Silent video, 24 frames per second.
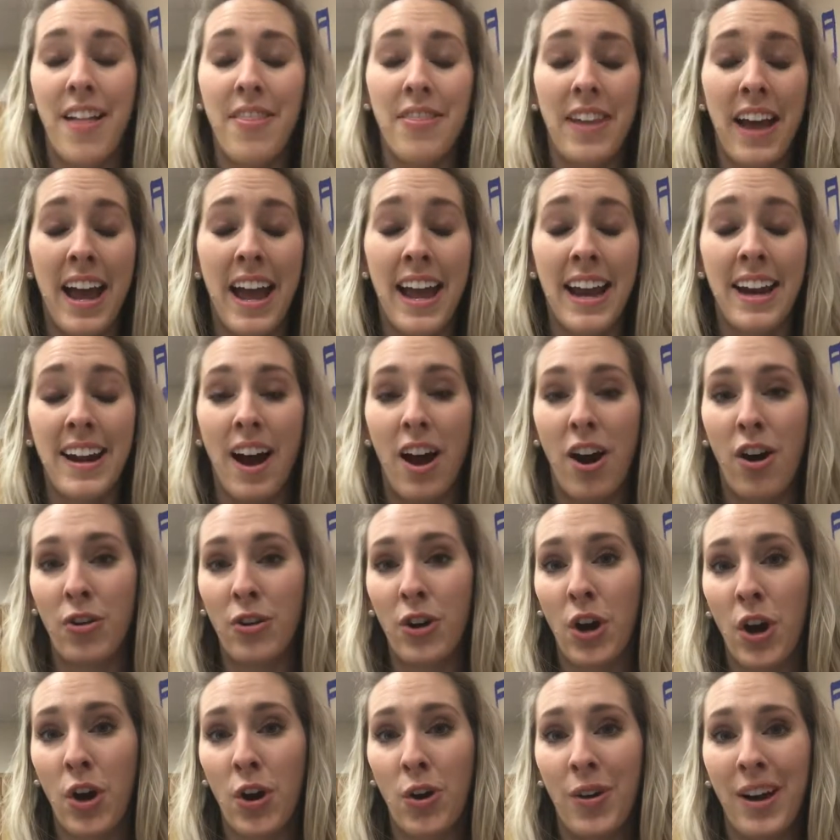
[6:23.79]
And then I'll
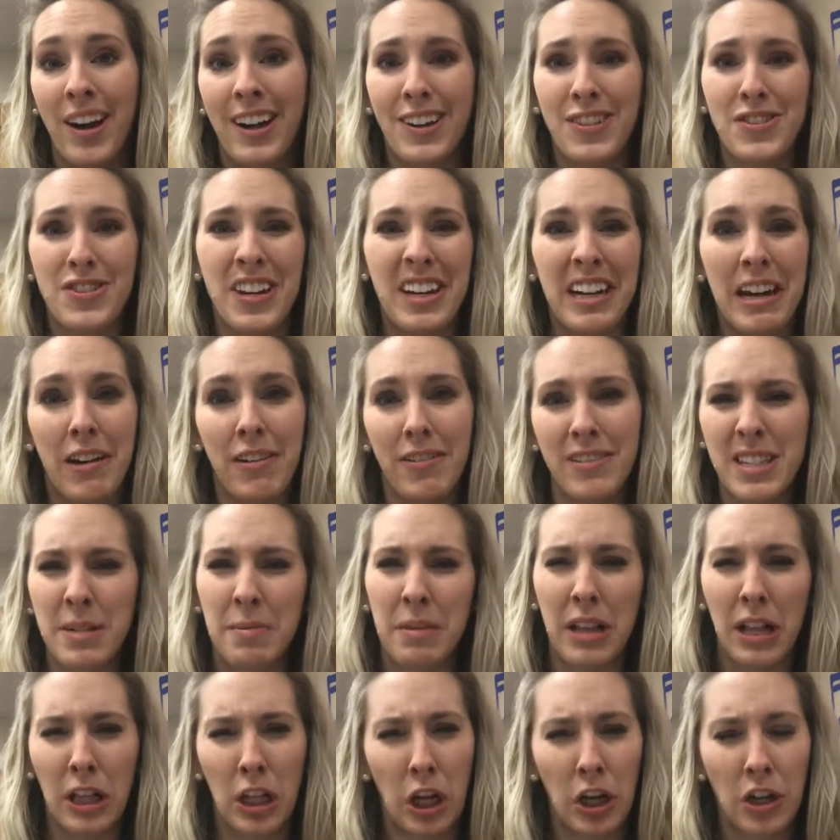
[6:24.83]
go and I'll check out some
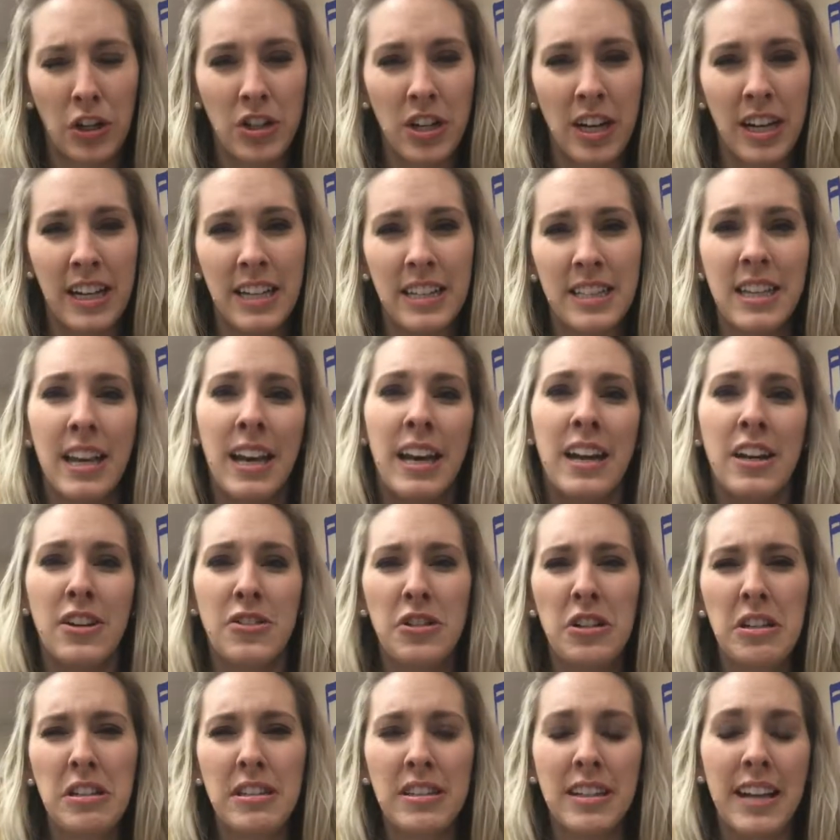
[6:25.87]
of the larges,
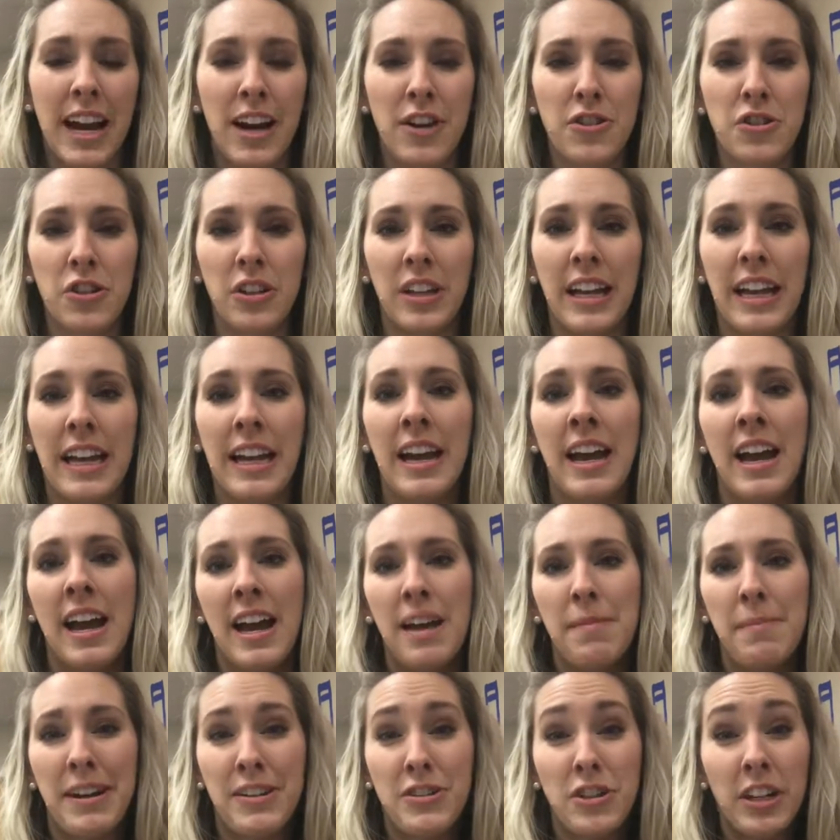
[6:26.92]
just casually.
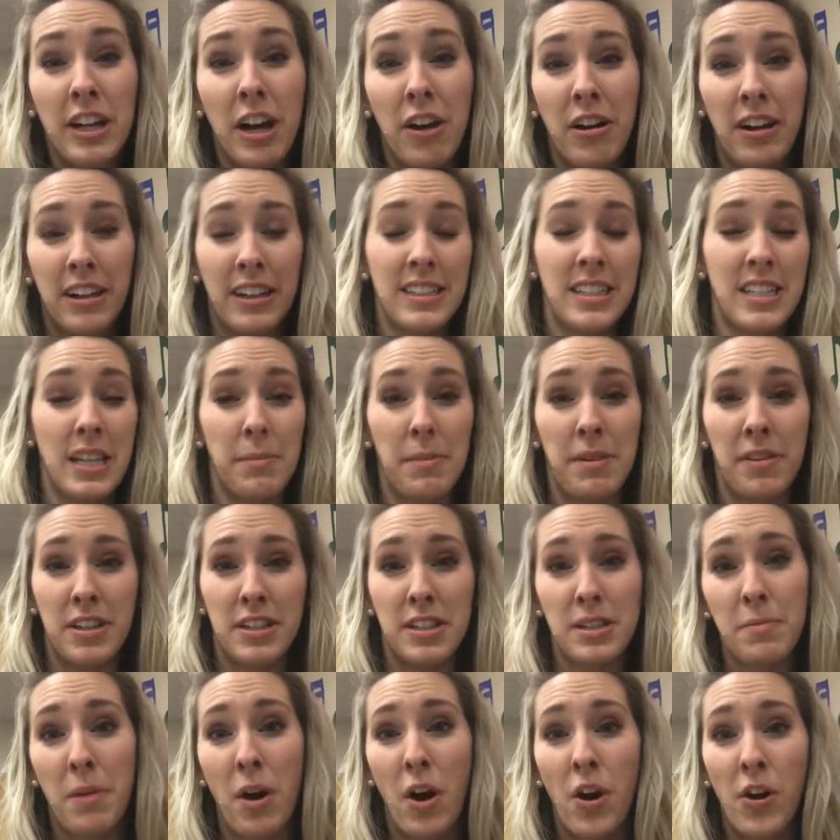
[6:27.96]
Might check out some of the
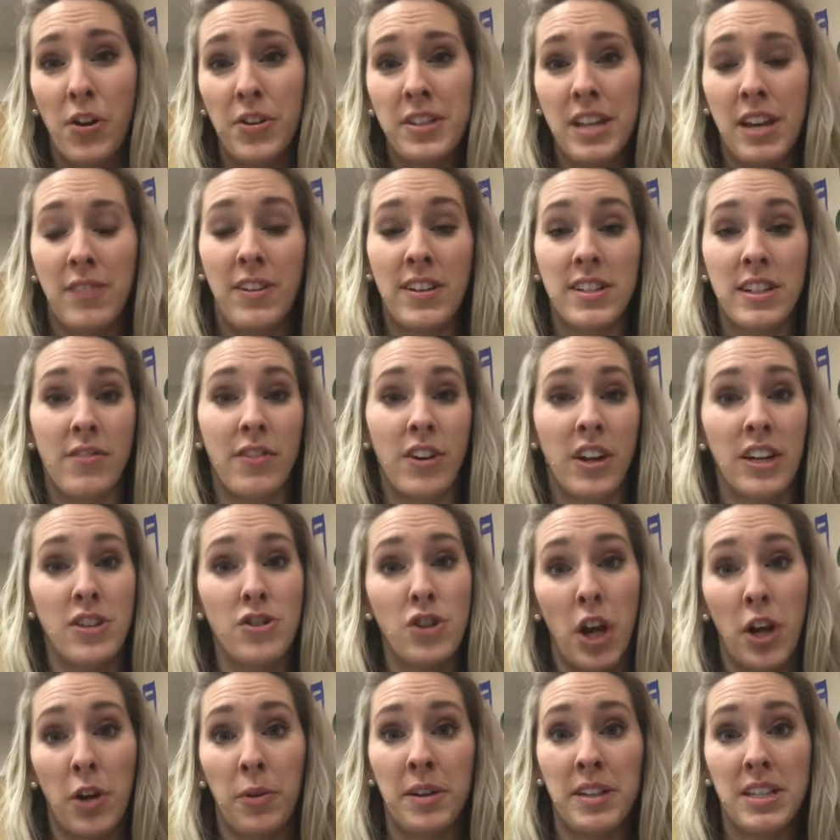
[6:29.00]
smalls if it's a very
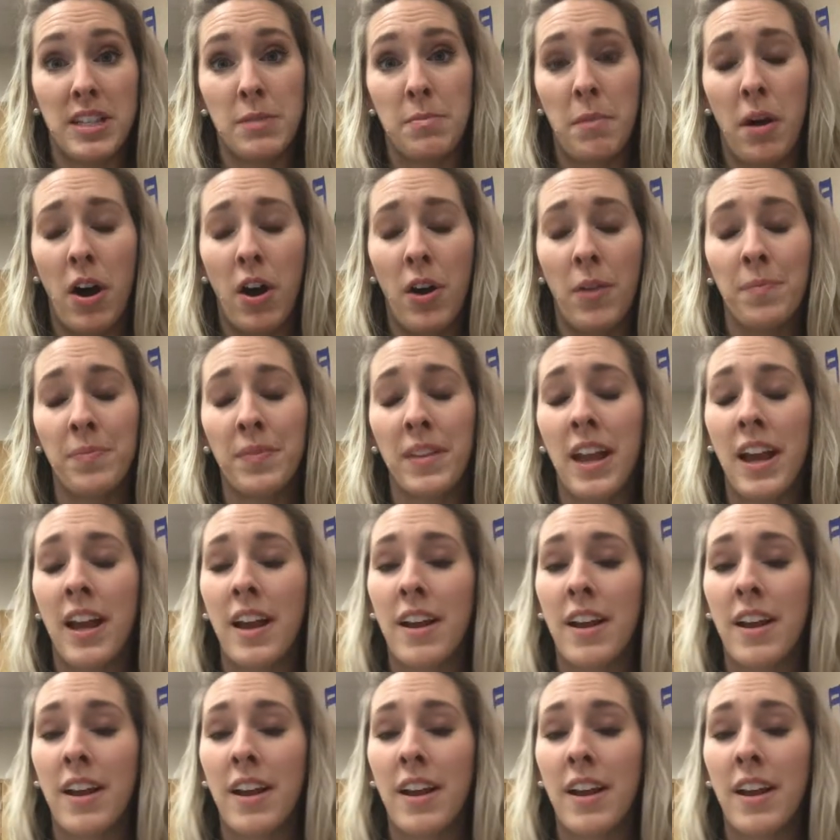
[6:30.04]
generous small.